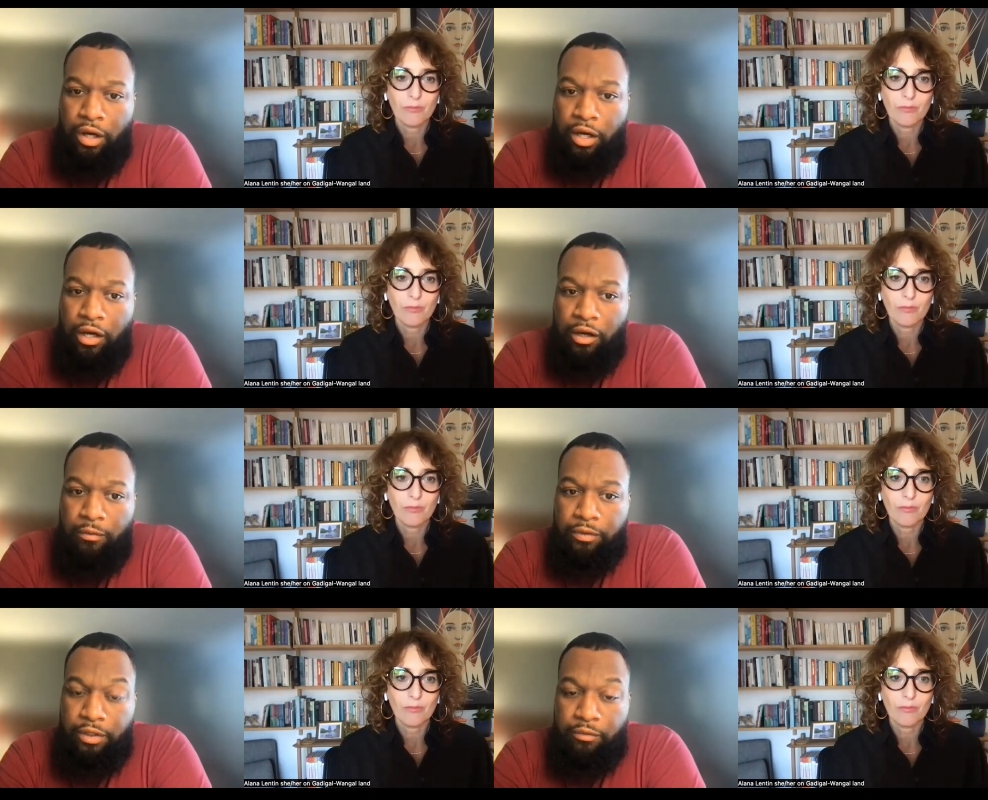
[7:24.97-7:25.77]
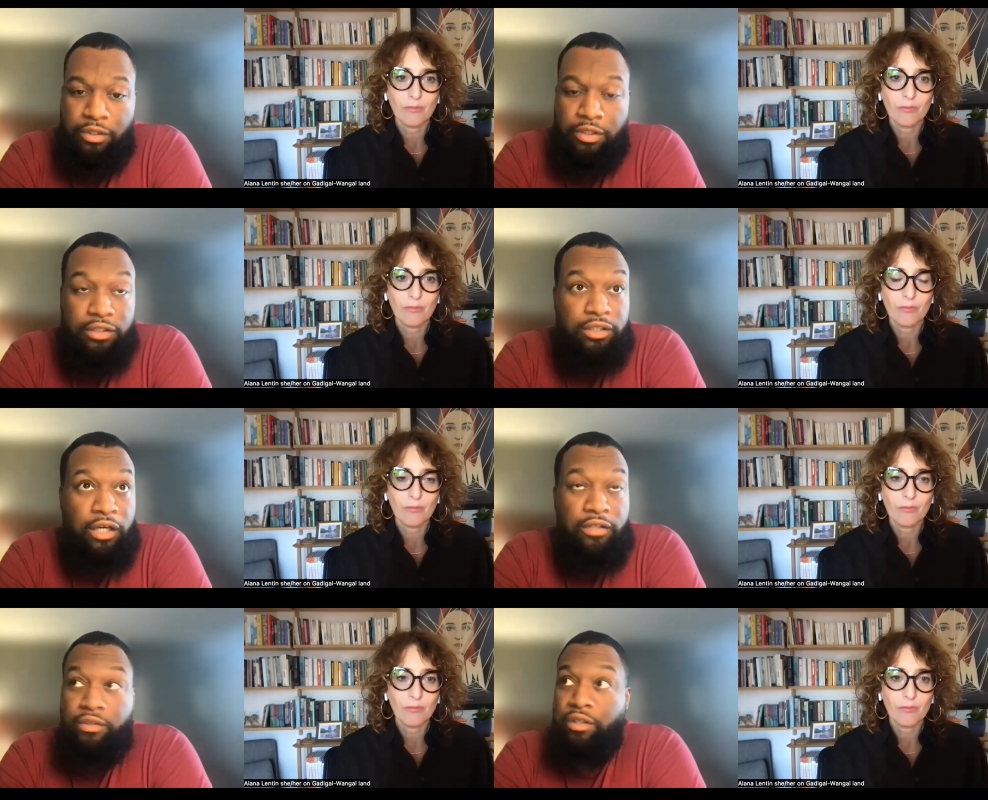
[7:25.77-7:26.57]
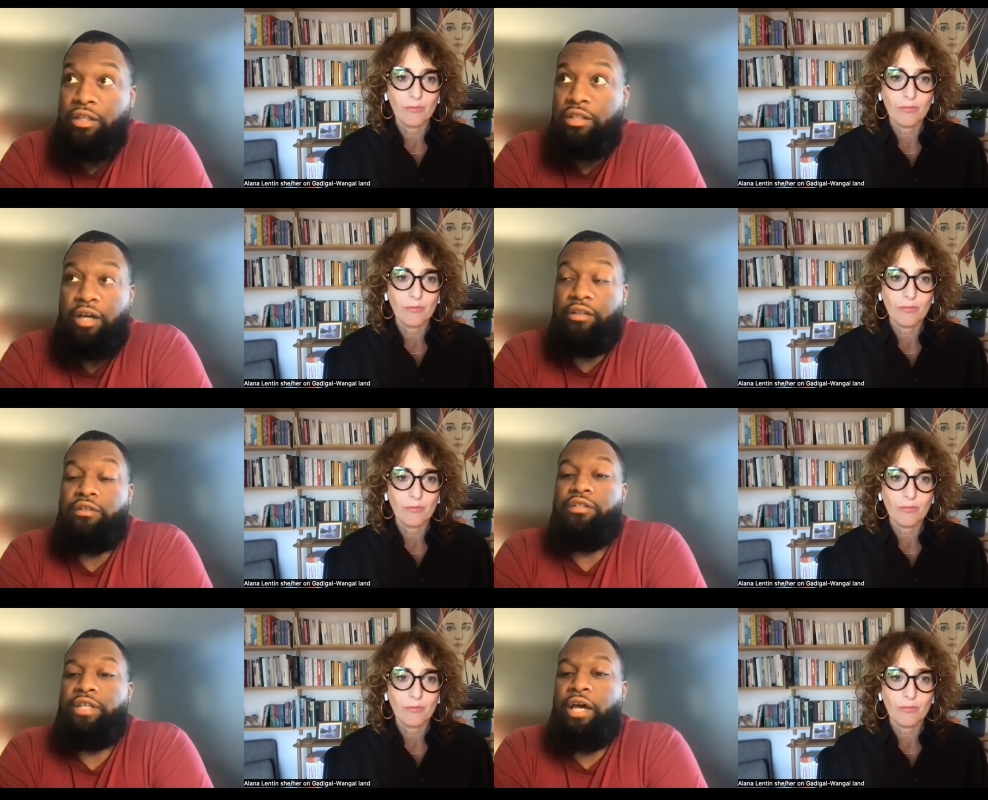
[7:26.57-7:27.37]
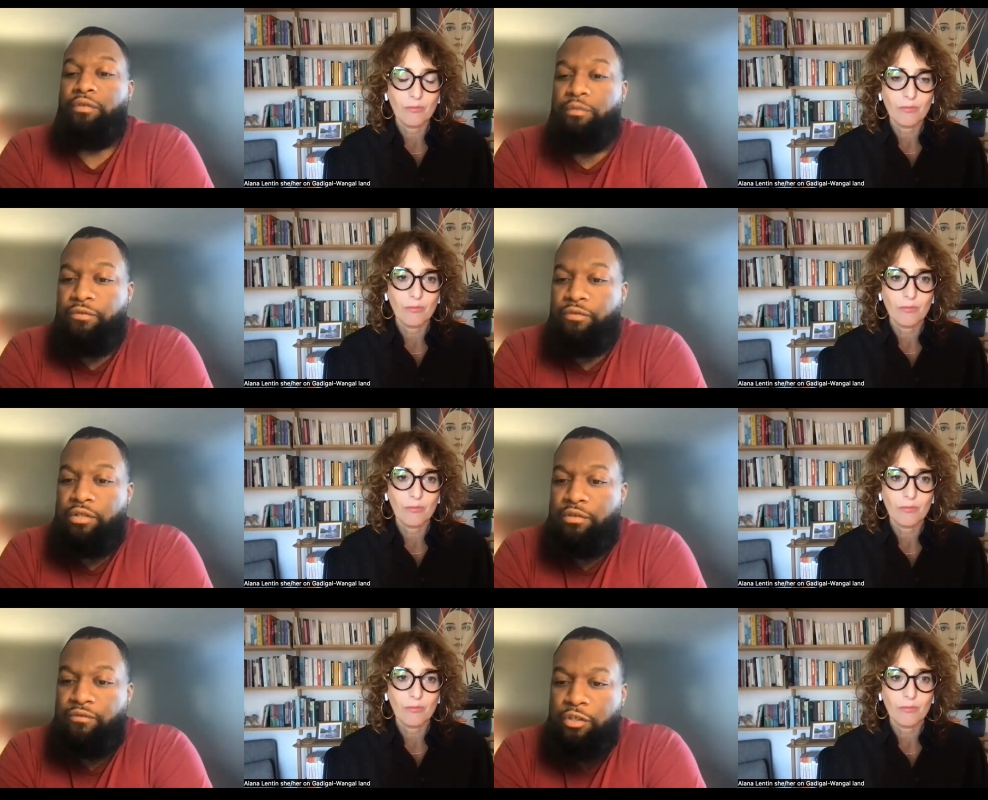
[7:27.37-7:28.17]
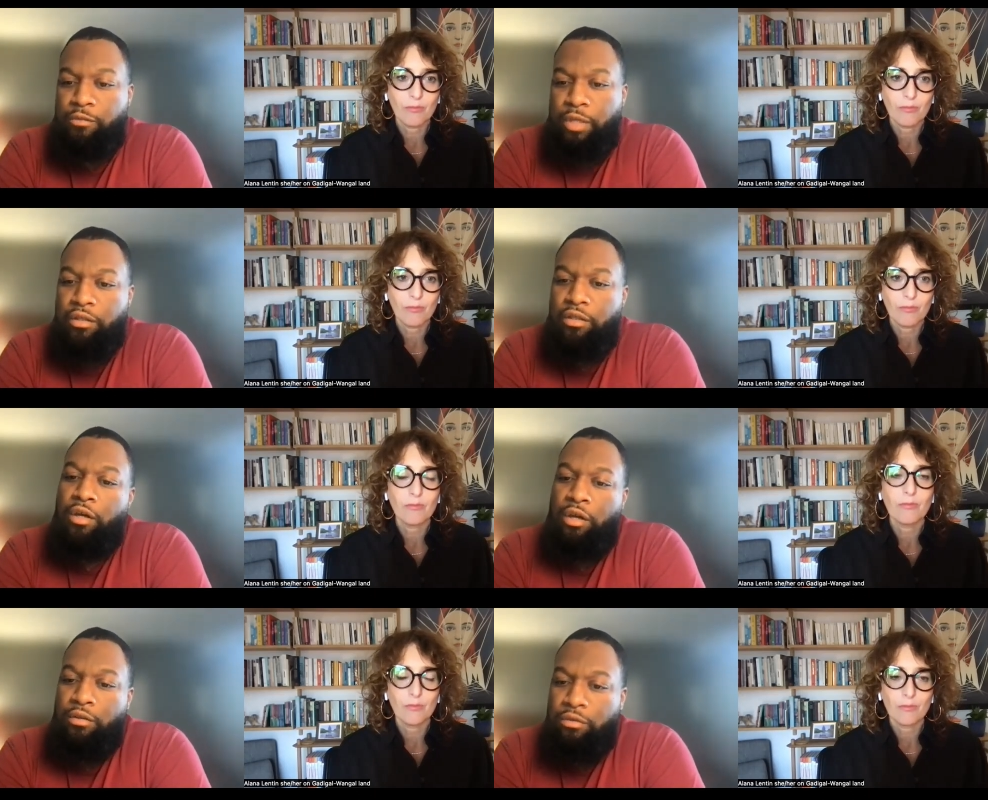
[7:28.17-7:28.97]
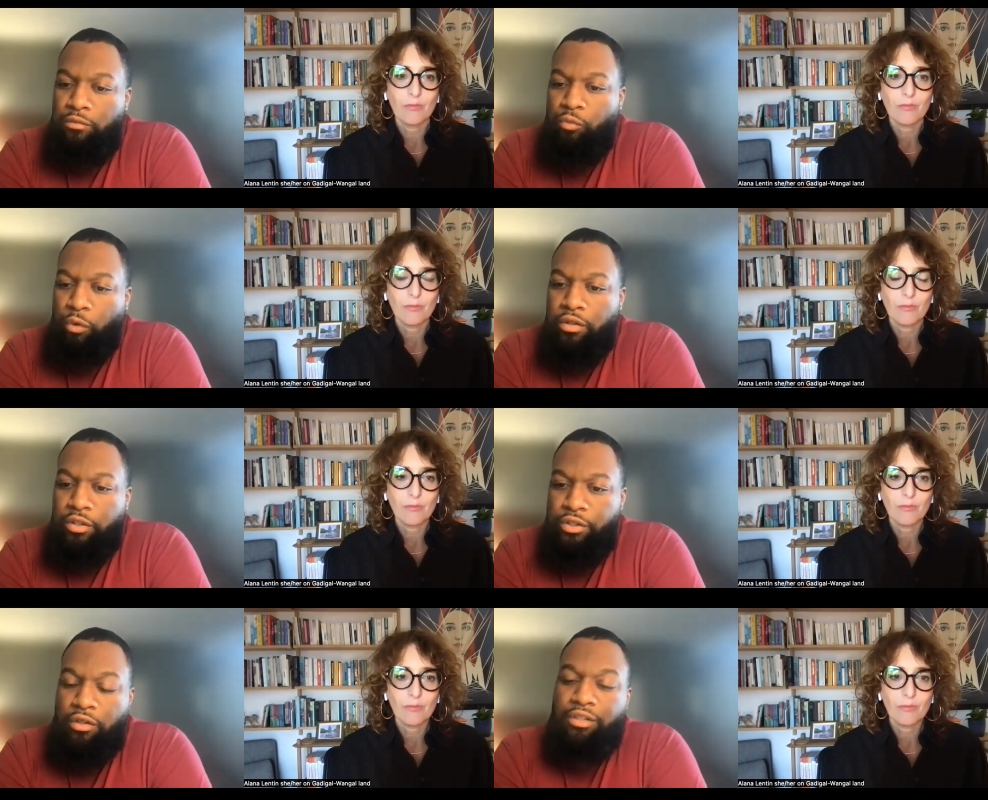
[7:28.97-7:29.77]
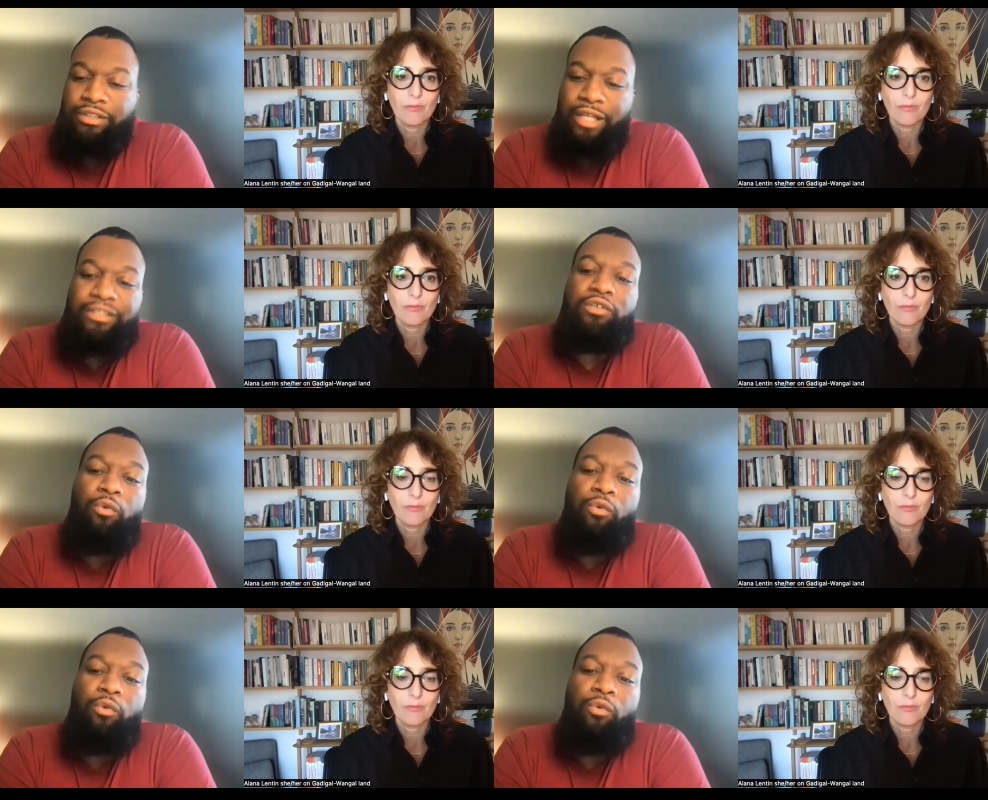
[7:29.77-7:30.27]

Speaker 1: Um, it really, I don't even think. I think I learned this after we finished the film that one of the journalists actually